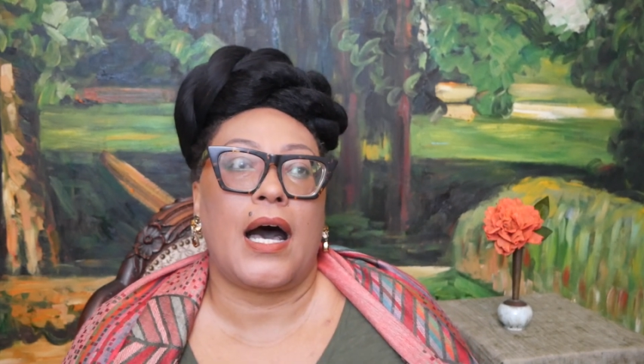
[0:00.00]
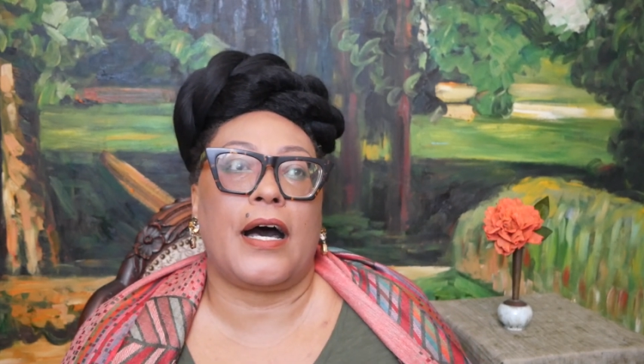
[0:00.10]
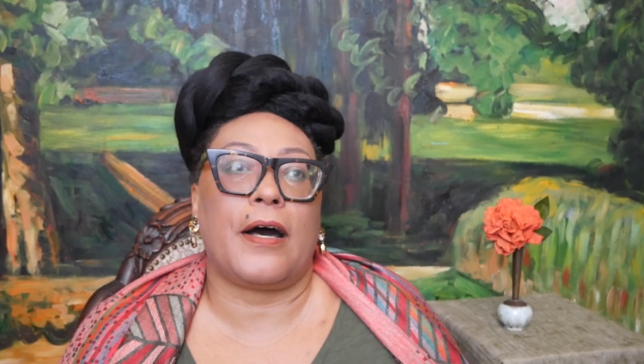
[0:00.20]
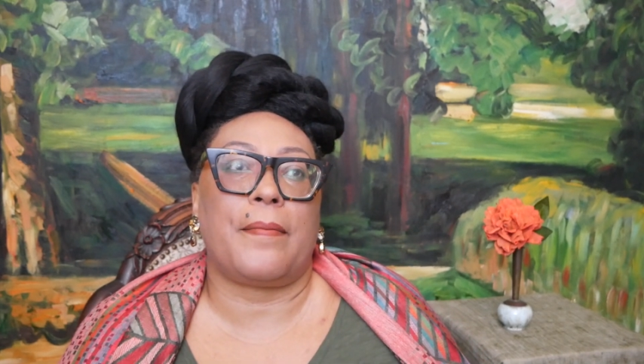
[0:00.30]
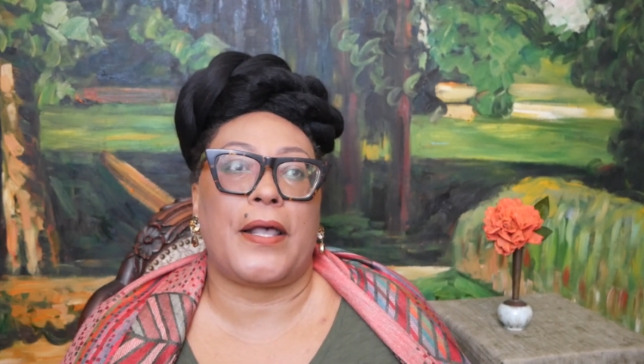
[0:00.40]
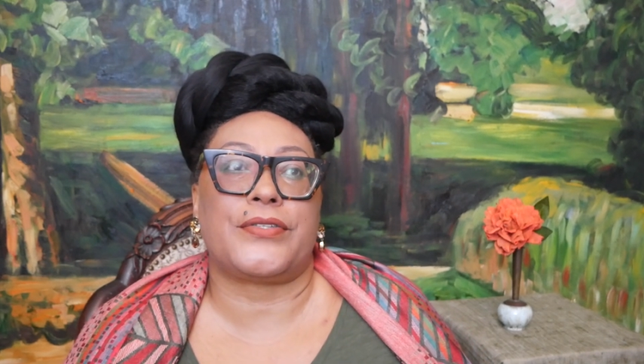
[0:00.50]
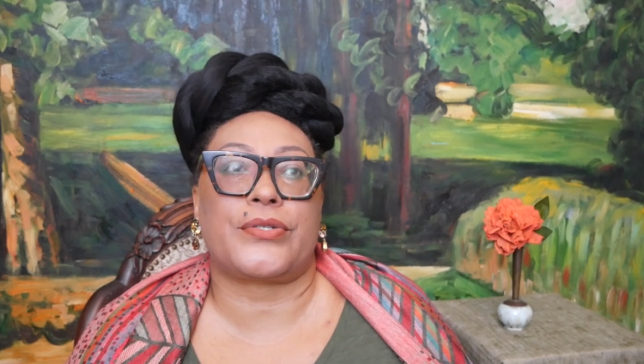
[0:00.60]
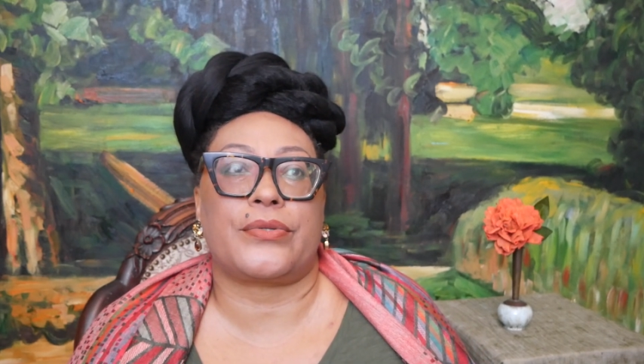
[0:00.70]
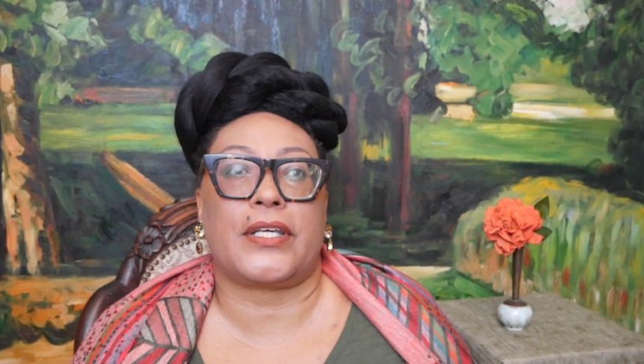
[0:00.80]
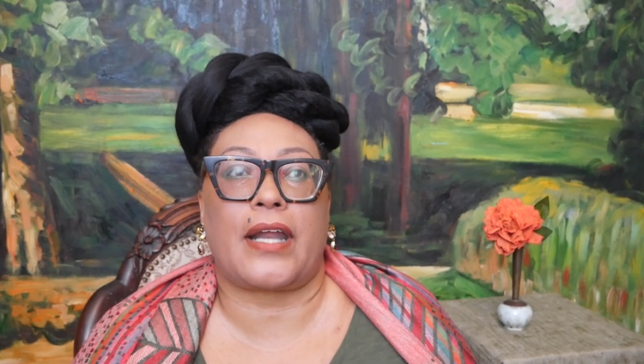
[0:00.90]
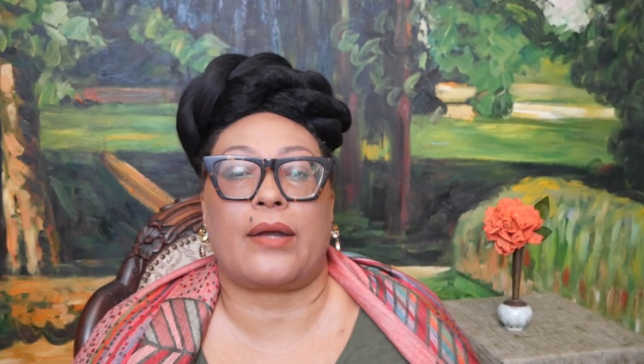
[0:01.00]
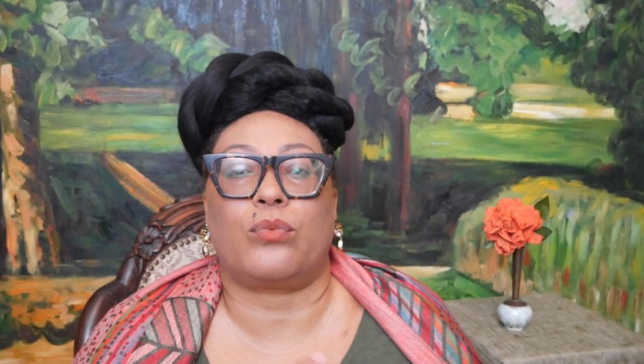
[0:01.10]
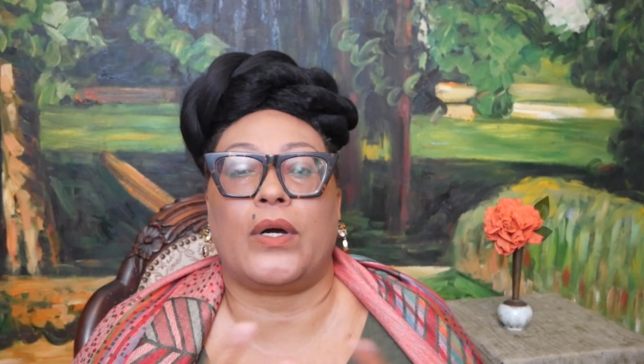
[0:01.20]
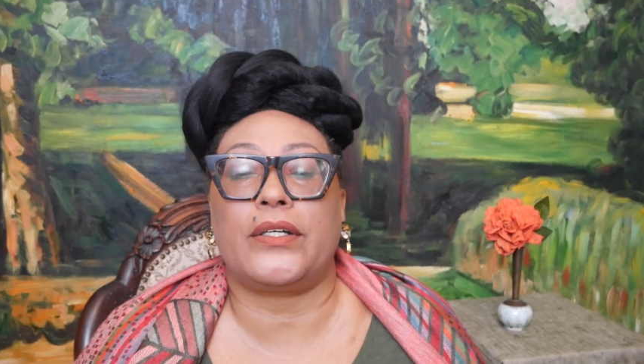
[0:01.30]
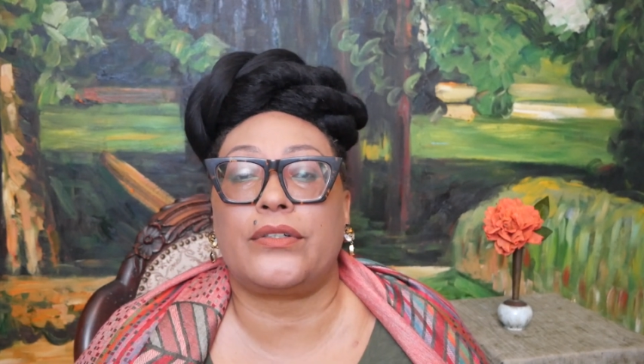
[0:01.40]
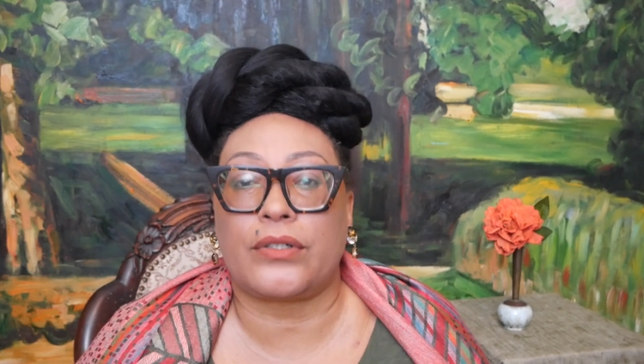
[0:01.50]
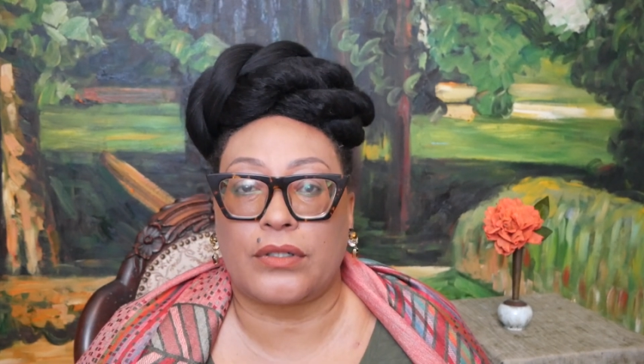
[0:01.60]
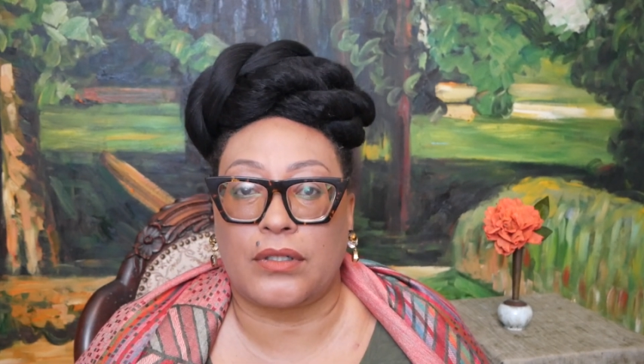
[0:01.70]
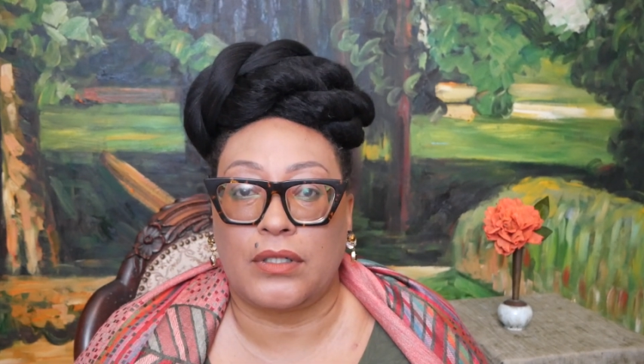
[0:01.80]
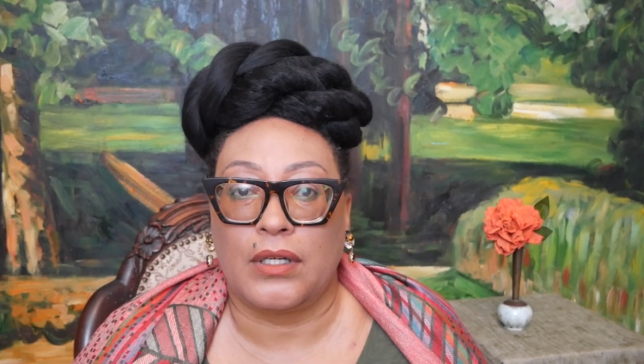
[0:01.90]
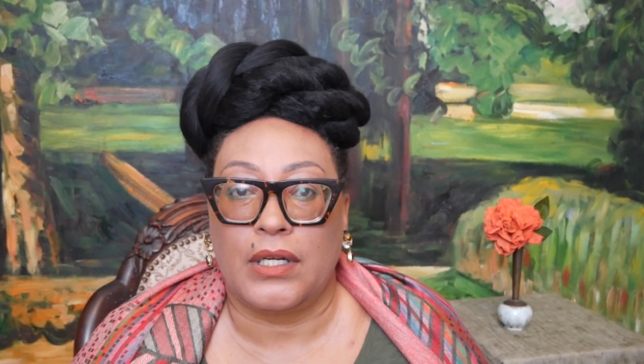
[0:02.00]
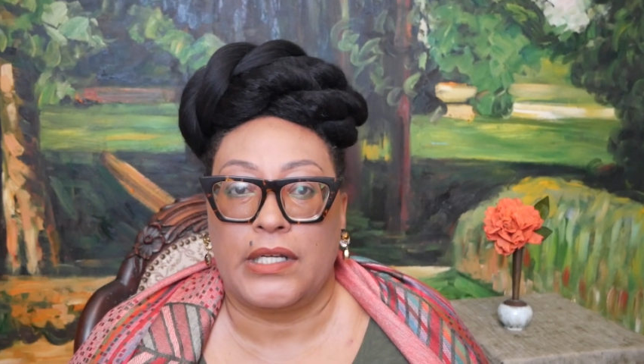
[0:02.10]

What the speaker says: And so then I wonder